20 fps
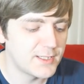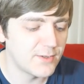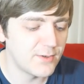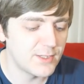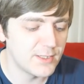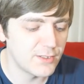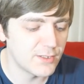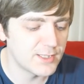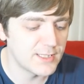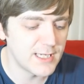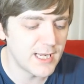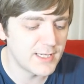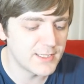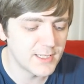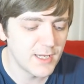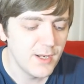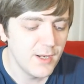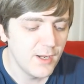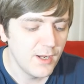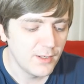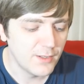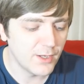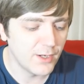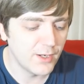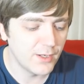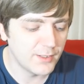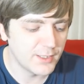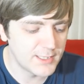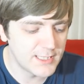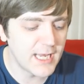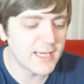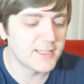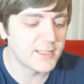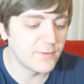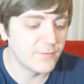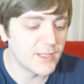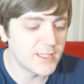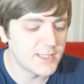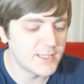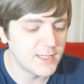So it just says the the text
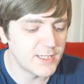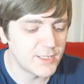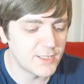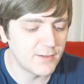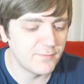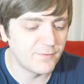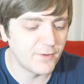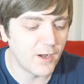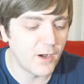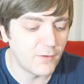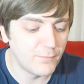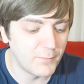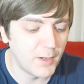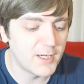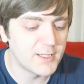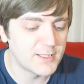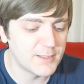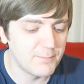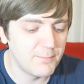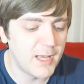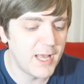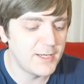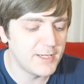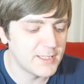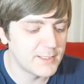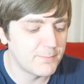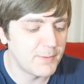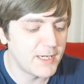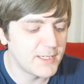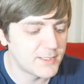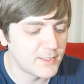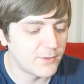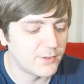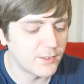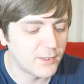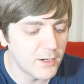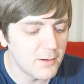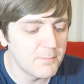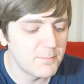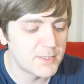of this edition of, of Mice and Men is based on
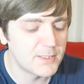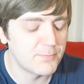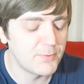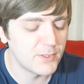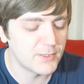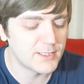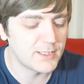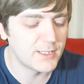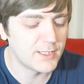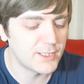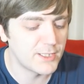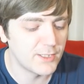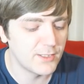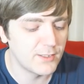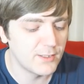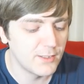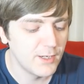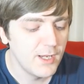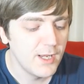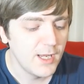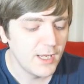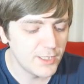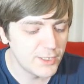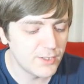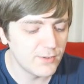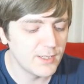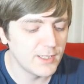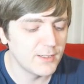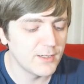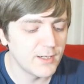the Compass Books edition, issued in